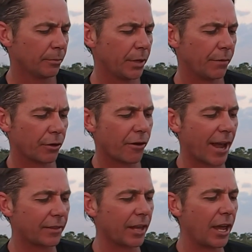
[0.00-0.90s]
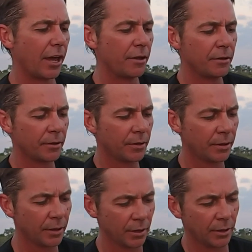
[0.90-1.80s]
bit of a crack there,
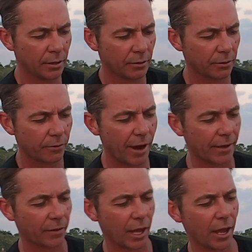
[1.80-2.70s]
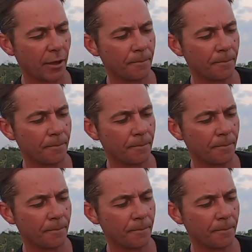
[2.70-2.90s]
crack there.